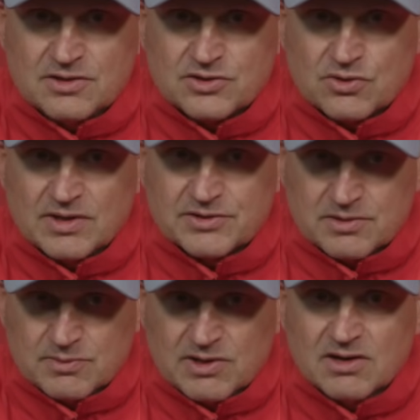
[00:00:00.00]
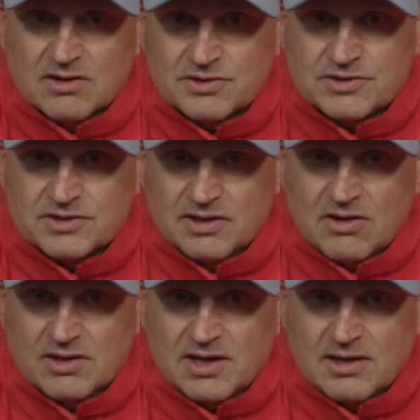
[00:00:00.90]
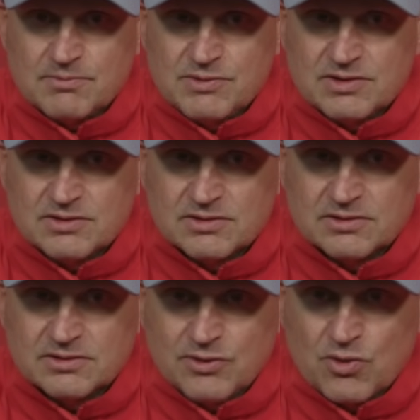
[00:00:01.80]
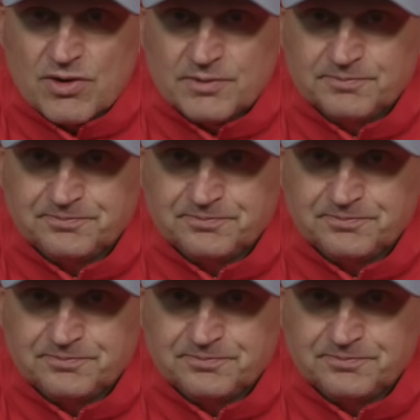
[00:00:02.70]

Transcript: So that's going to be on us to get our game in order.